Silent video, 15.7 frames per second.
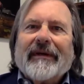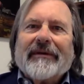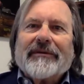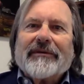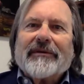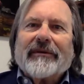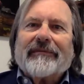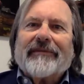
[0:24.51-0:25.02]

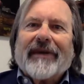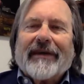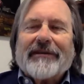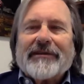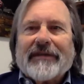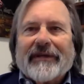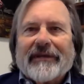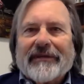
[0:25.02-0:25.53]
to
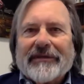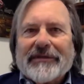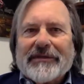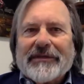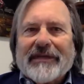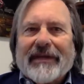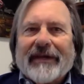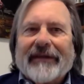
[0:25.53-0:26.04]
advance
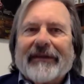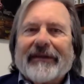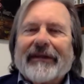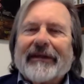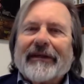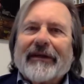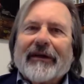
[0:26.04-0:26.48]
understanding,